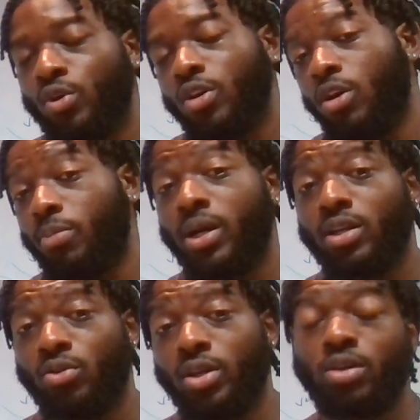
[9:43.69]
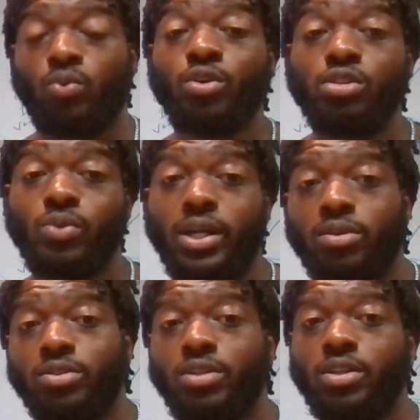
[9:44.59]
our body created a
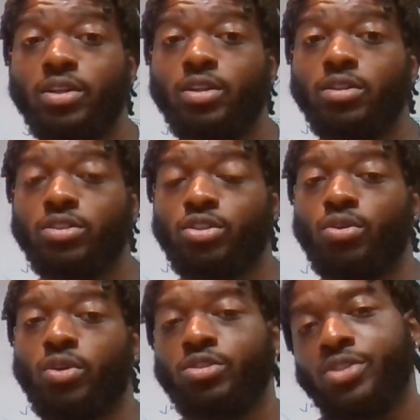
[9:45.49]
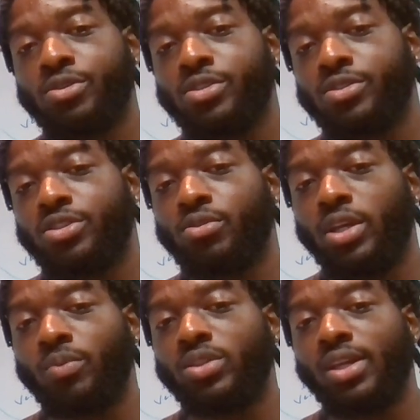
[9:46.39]
workaround so our cells can still
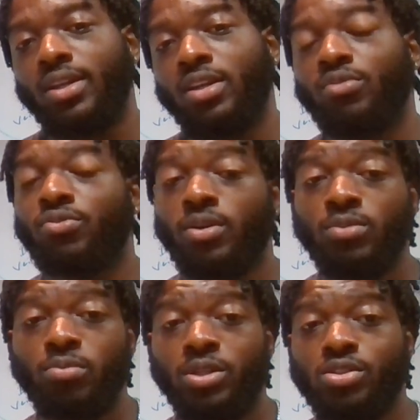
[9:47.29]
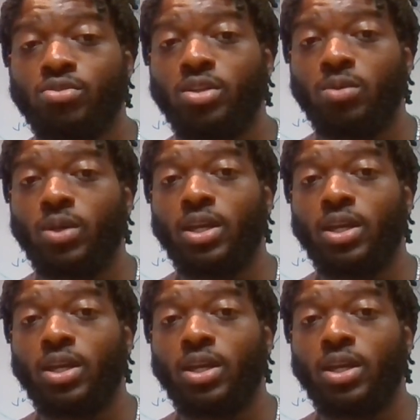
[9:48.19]
get what they need from the bloodstream,